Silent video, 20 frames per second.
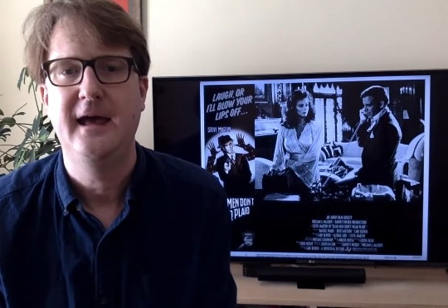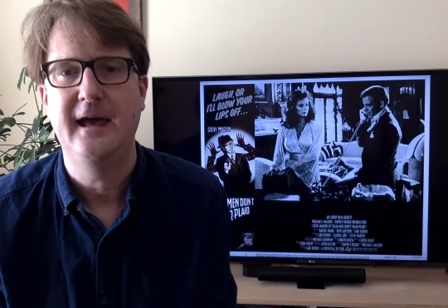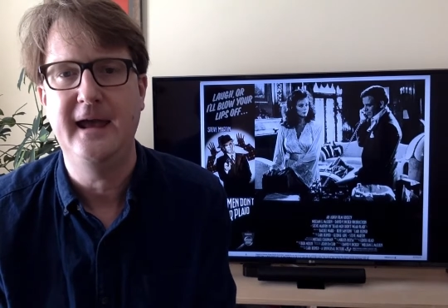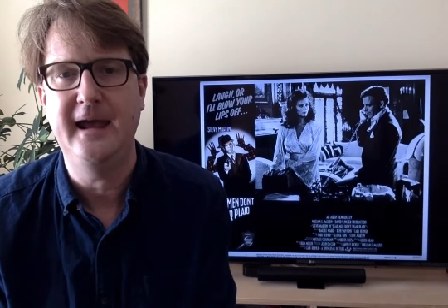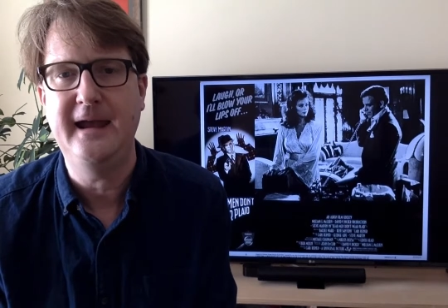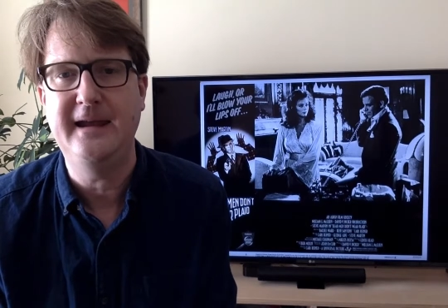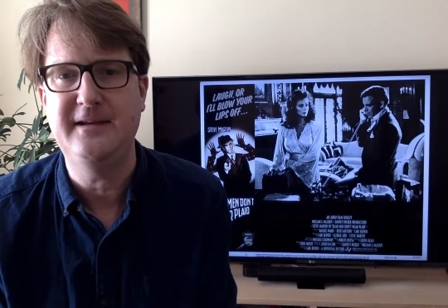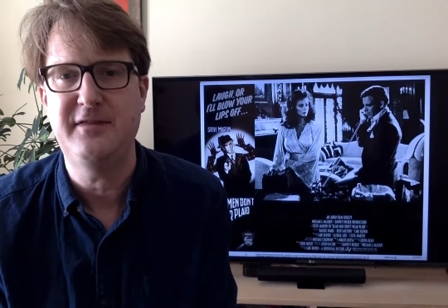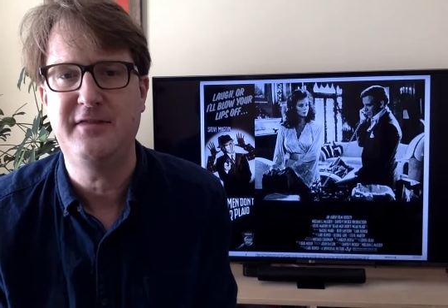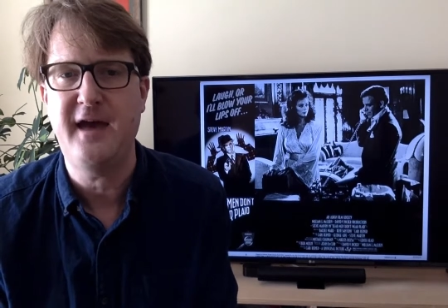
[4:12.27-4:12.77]

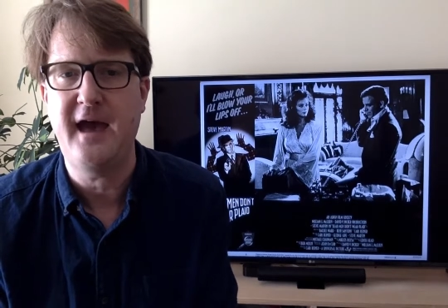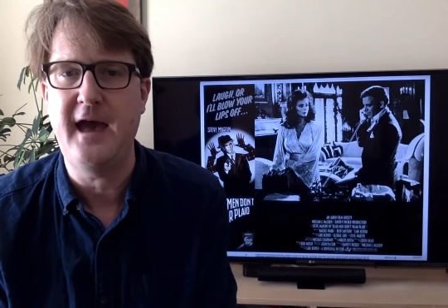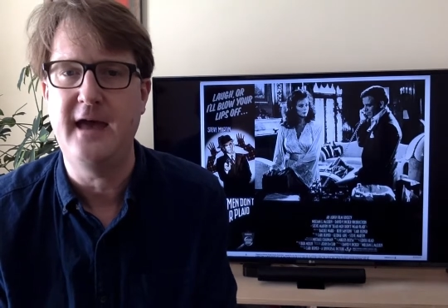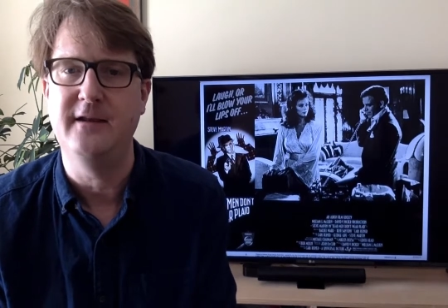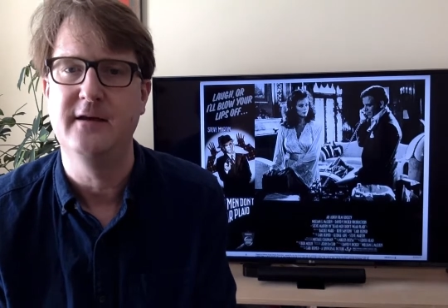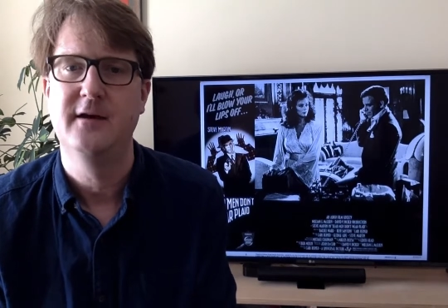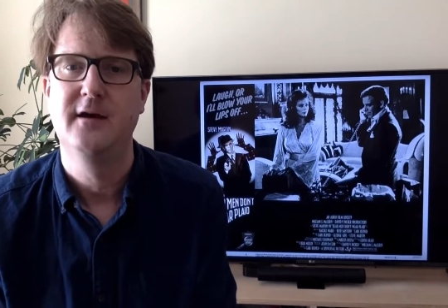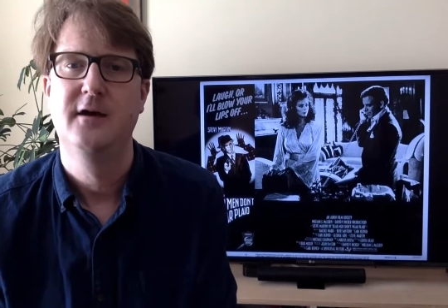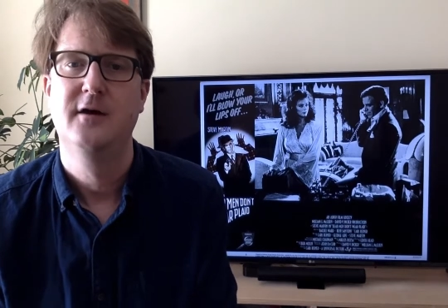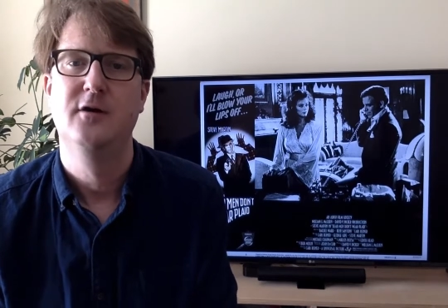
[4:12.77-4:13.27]
Edith
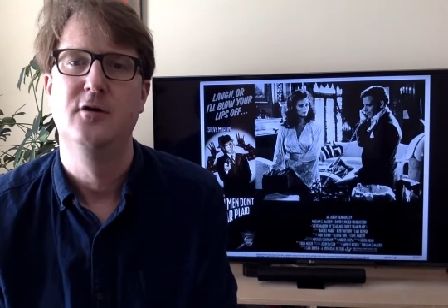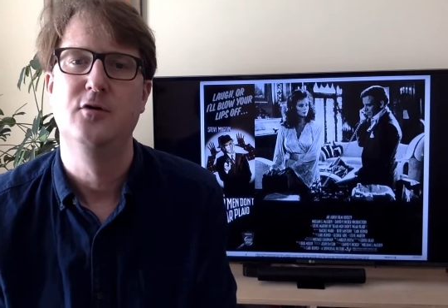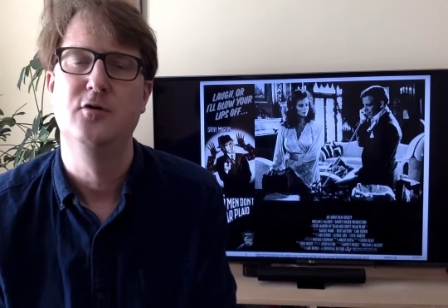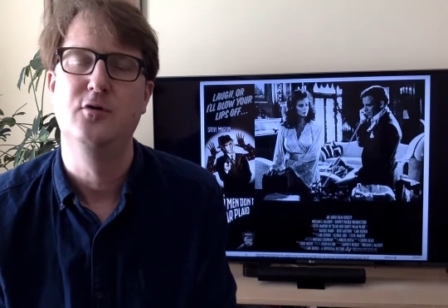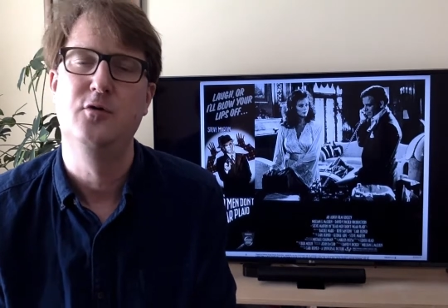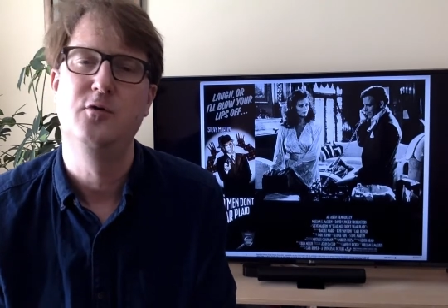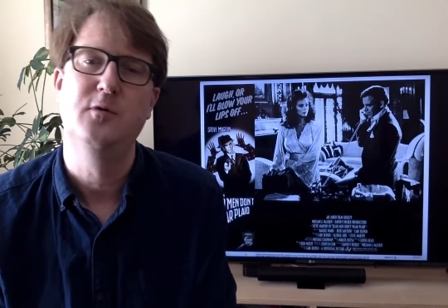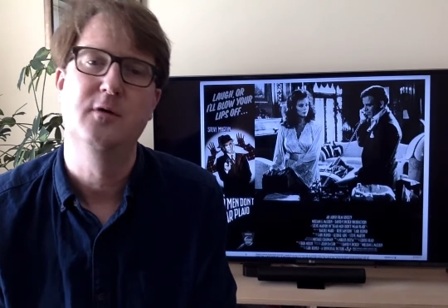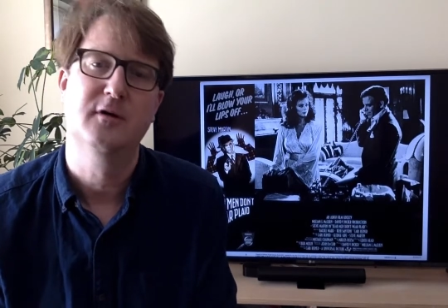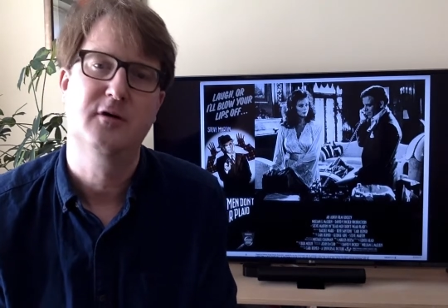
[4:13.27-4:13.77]
Head,
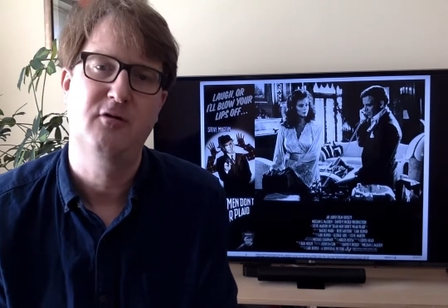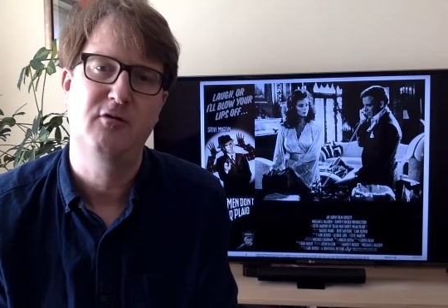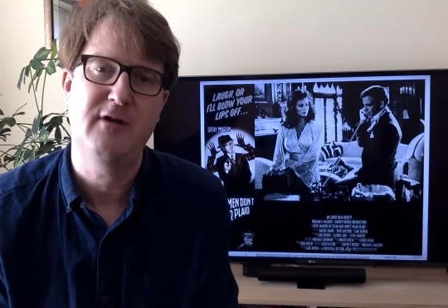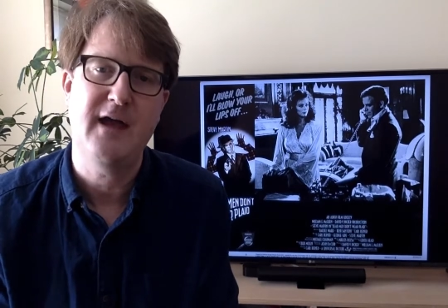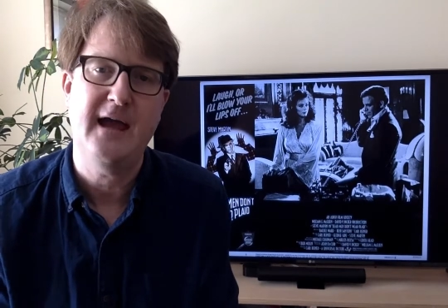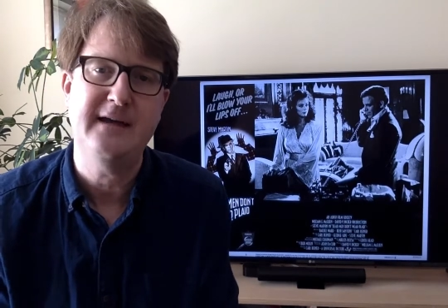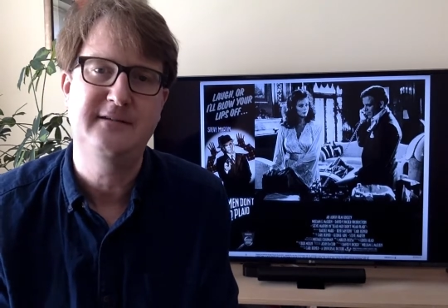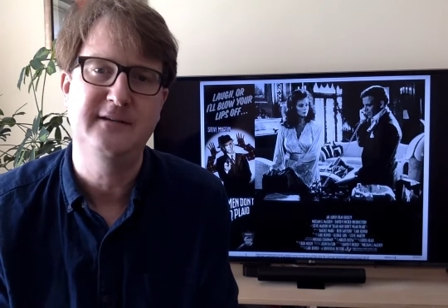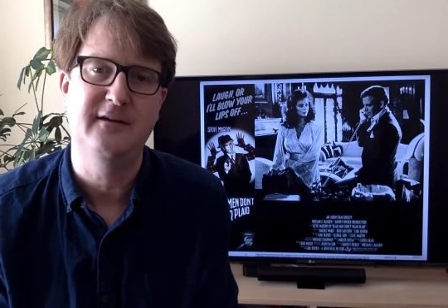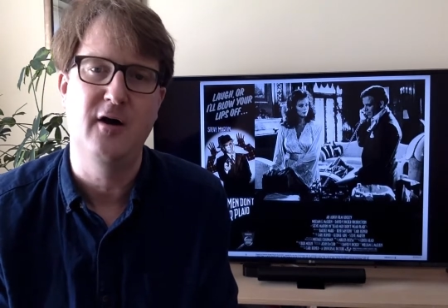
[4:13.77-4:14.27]
who
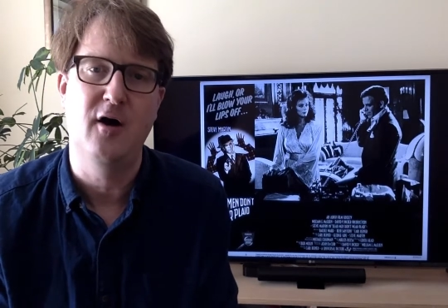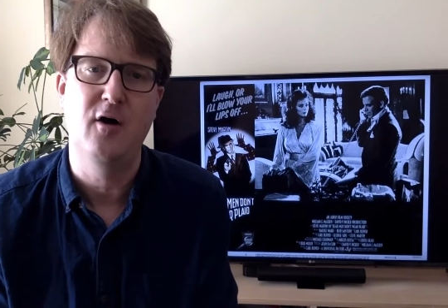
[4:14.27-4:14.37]
created